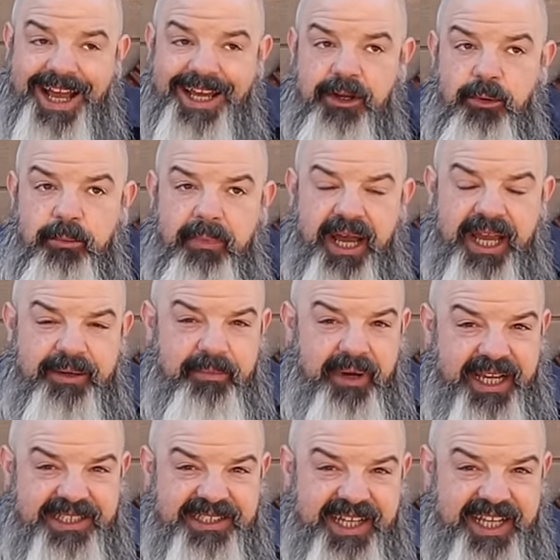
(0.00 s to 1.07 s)
I don't mind
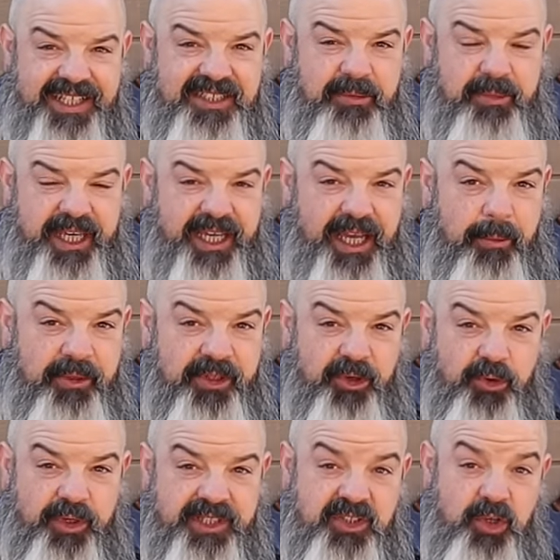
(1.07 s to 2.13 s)
my snakes to be a couple
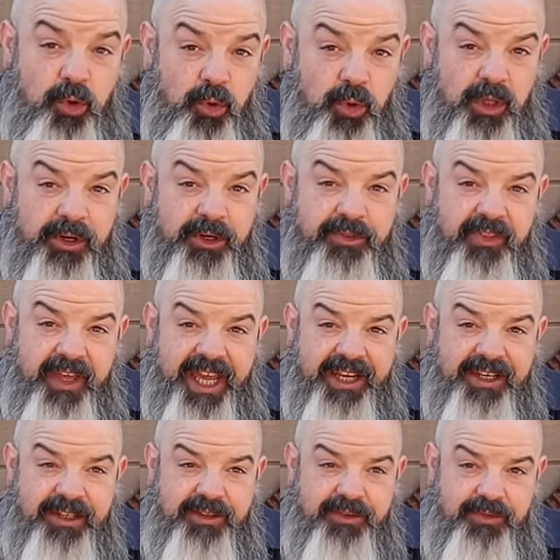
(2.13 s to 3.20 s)
degrees cooler
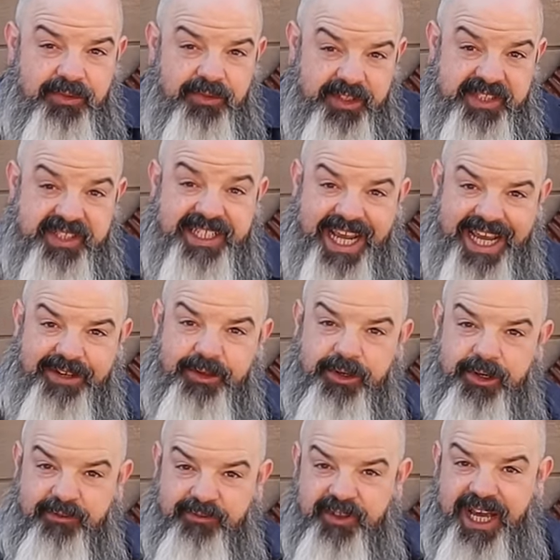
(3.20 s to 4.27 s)
than the
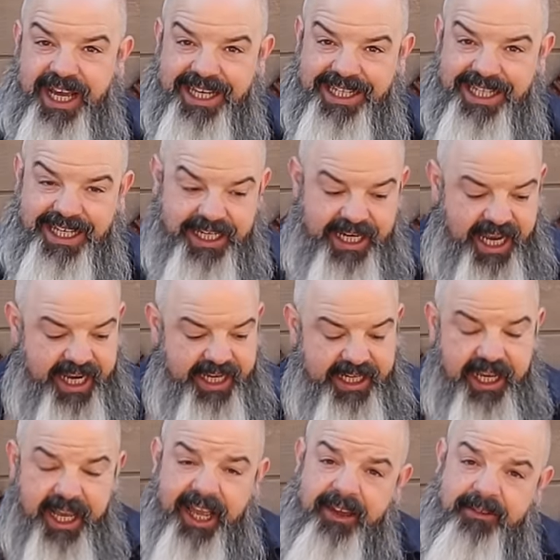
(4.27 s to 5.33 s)
standard of 90 and
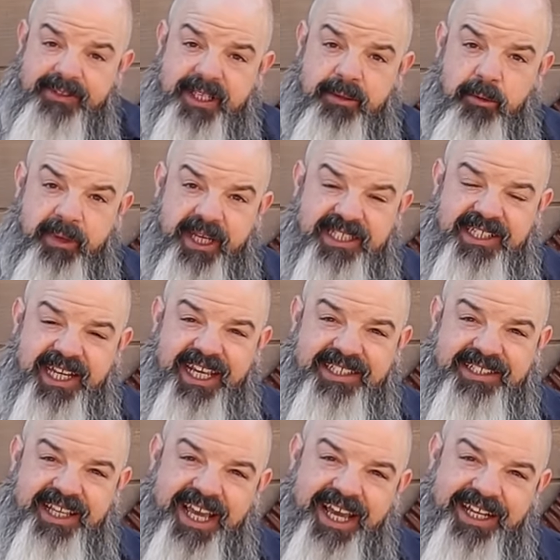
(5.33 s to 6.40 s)
80. I have some of my
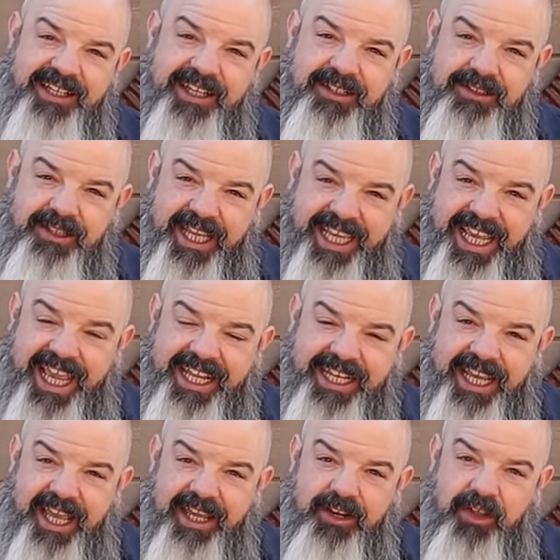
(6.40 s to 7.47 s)
snakes at like
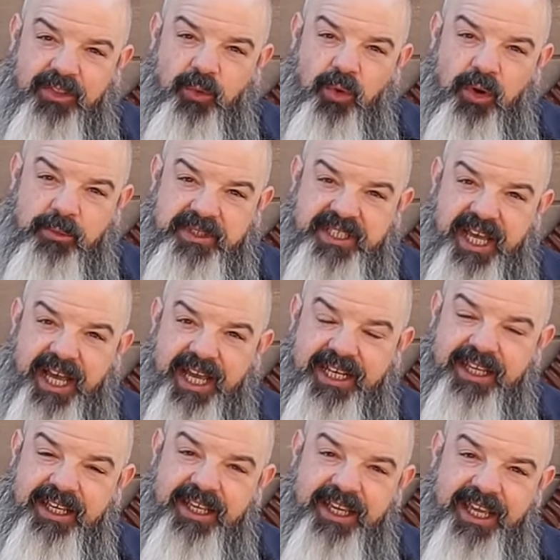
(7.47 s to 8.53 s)
88 on the warm
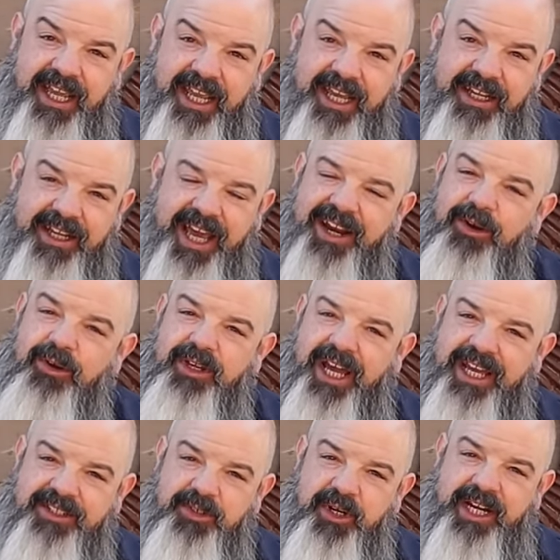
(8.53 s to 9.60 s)
side and I don't
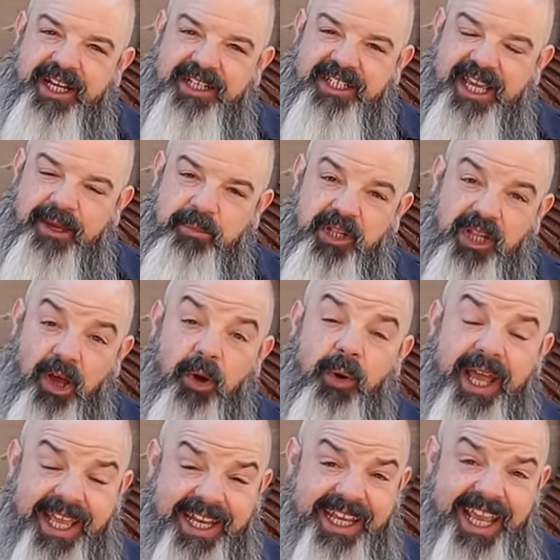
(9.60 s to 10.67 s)
I try not to get below
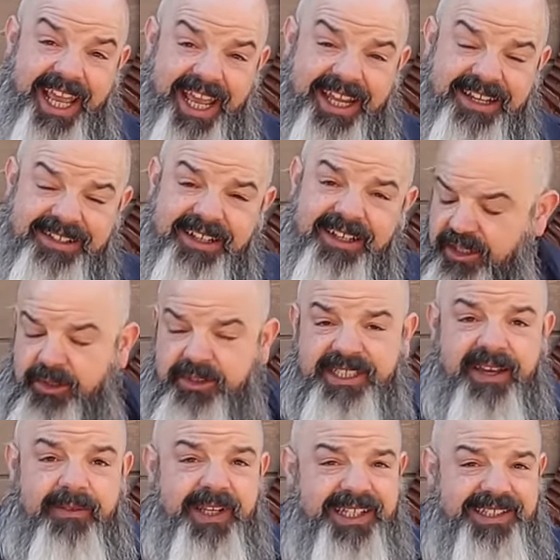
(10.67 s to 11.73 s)
88. You know,
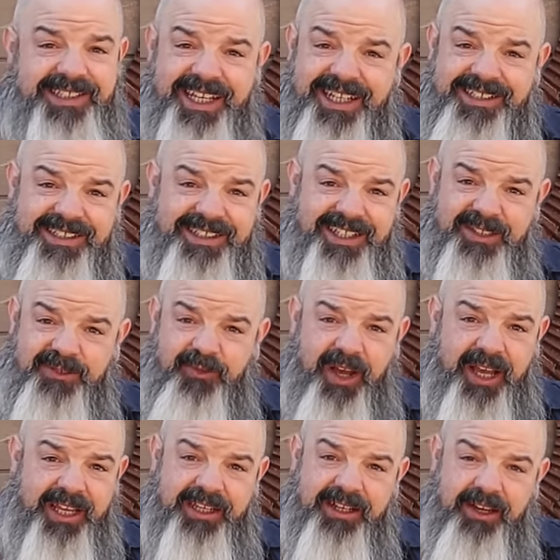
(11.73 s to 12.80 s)
76 is
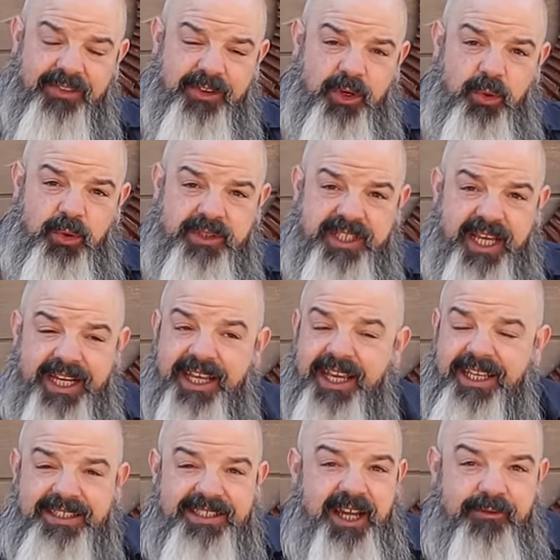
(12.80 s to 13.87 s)
fine on the cool side.
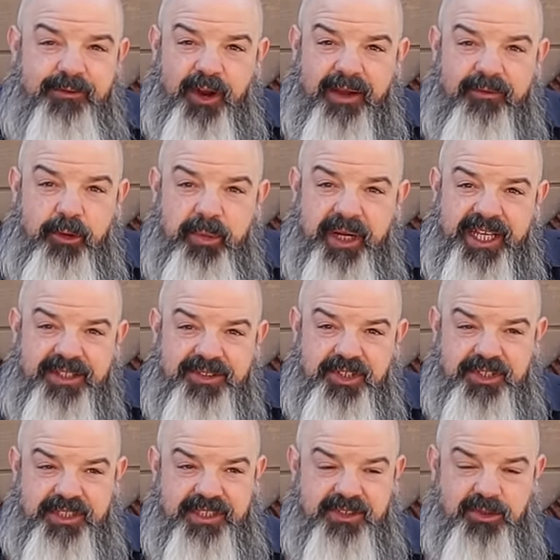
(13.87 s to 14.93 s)
It's not for everybody. It's
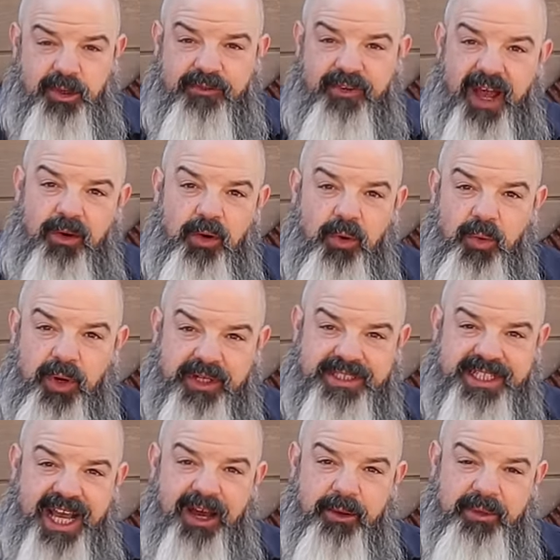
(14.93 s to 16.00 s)
just sort of how it
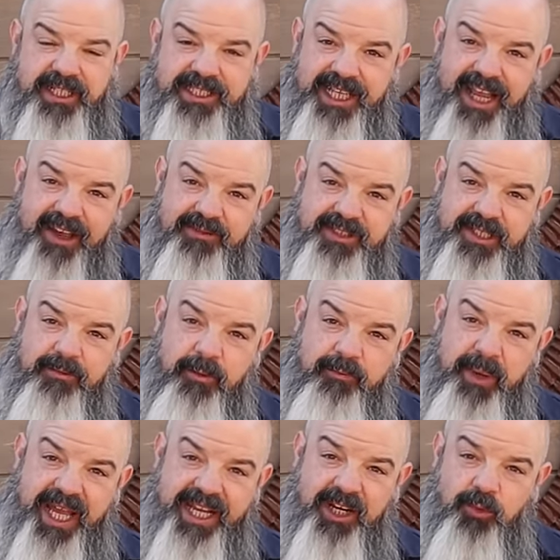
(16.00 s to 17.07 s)
works out because I have some of
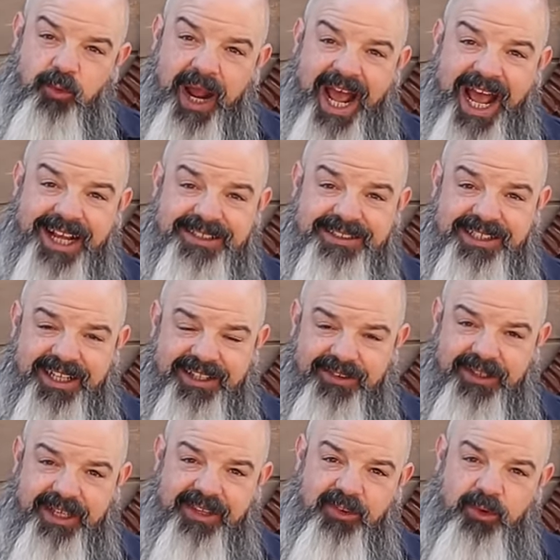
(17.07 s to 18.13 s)
mine in racks
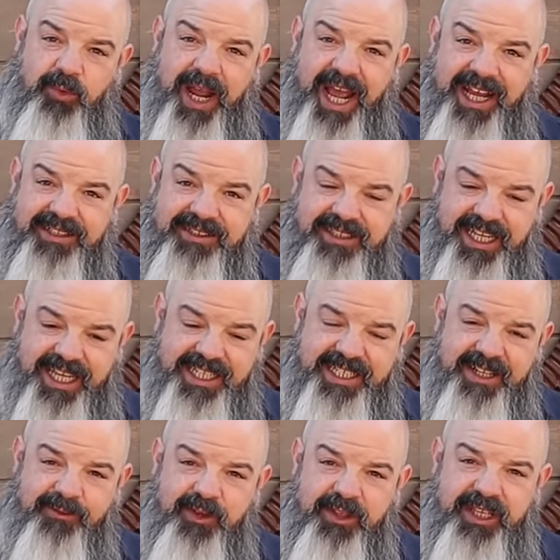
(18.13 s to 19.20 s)
and and the racks heat
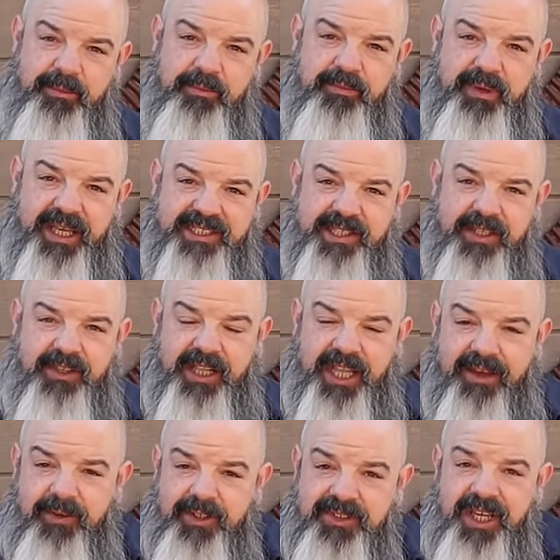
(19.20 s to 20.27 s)
differently based on the
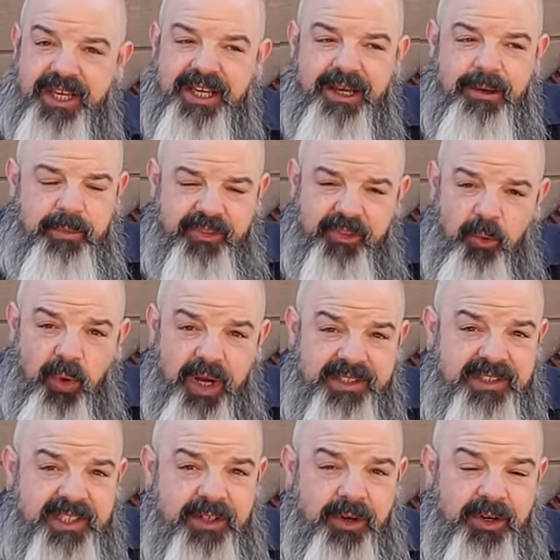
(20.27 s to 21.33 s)
levels. But the
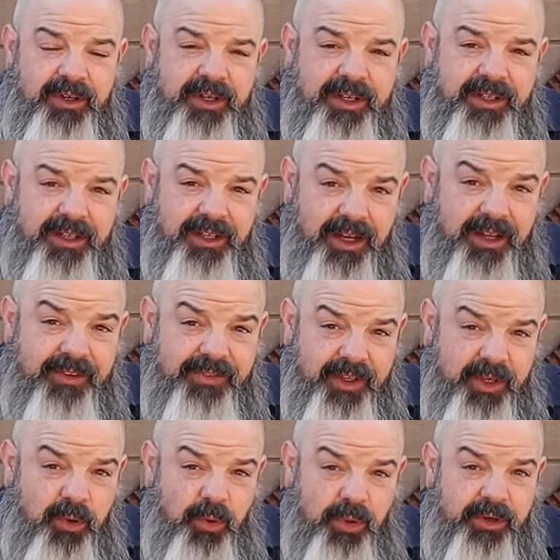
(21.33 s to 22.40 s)
ones that are on the
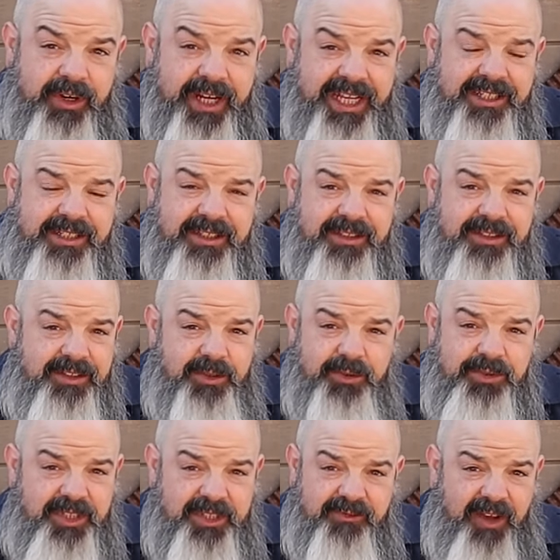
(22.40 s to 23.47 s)
cooler end do
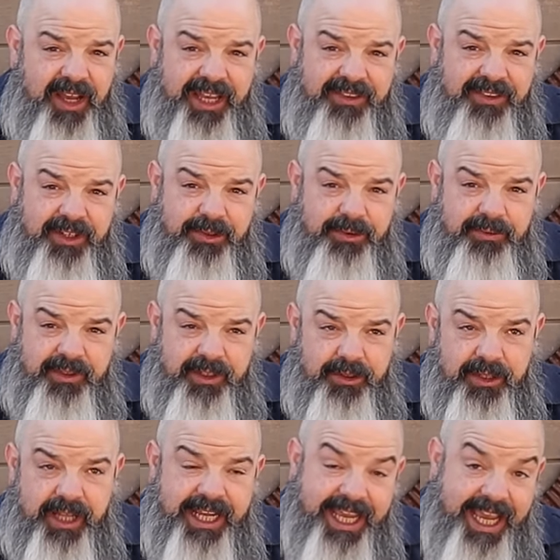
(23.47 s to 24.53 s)
just fine that are that
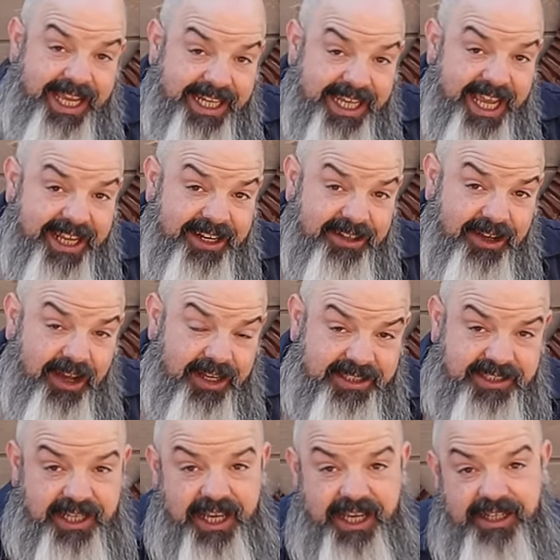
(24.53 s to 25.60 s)
are like 88
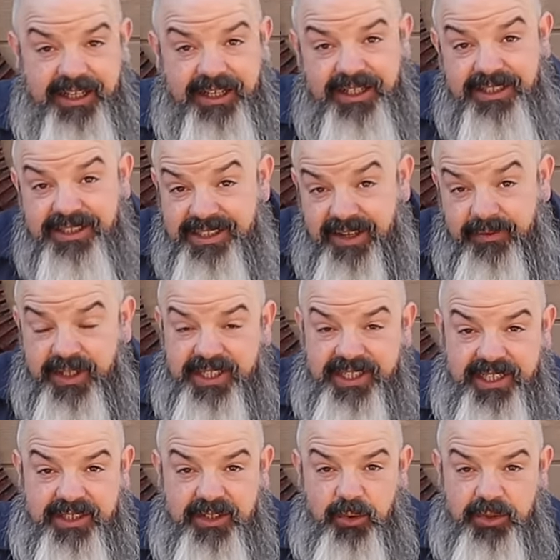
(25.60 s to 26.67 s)
hot side,
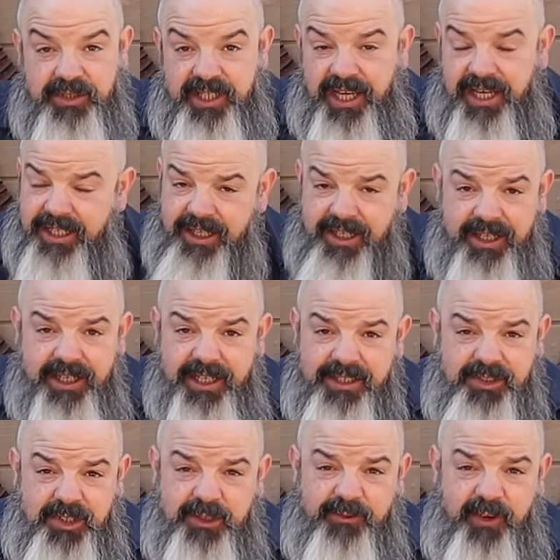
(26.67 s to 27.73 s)
76 cool side.
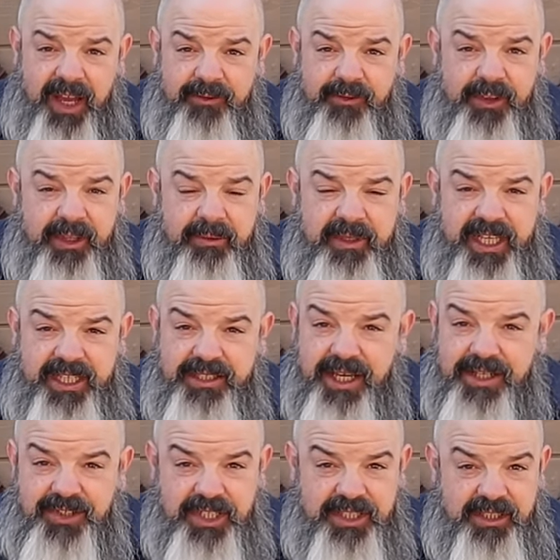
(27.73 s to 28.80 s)
It's just fine for them. They
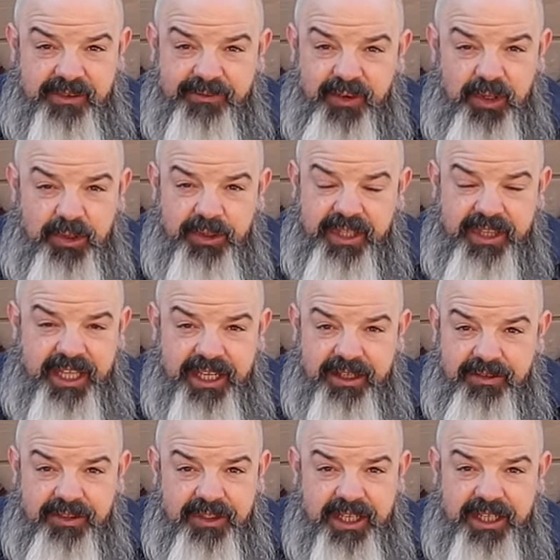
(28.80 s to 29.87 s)
digest their food and
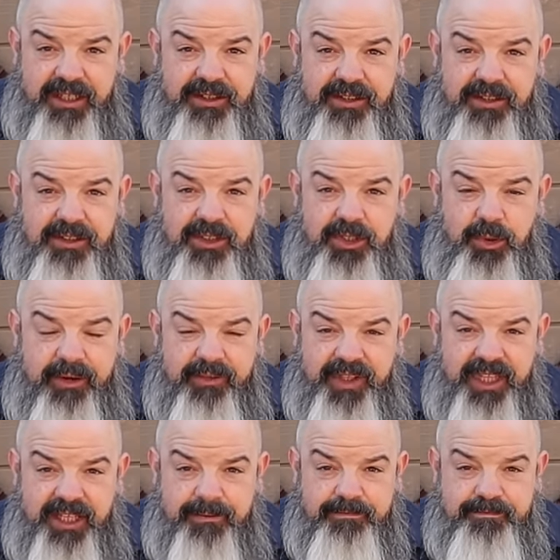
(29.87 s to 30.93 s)
they they do
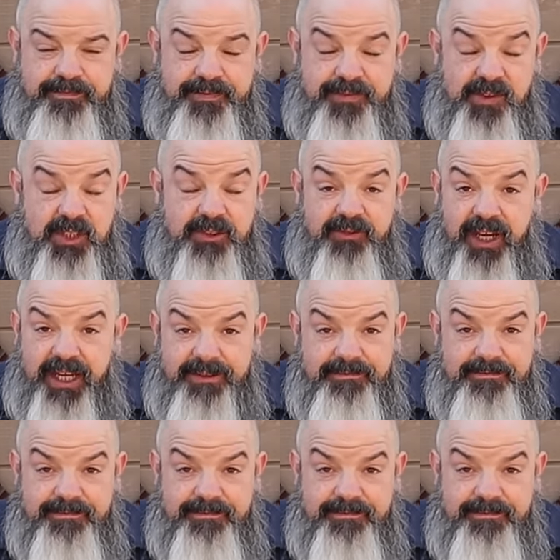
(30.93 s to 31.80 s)
everything just fine.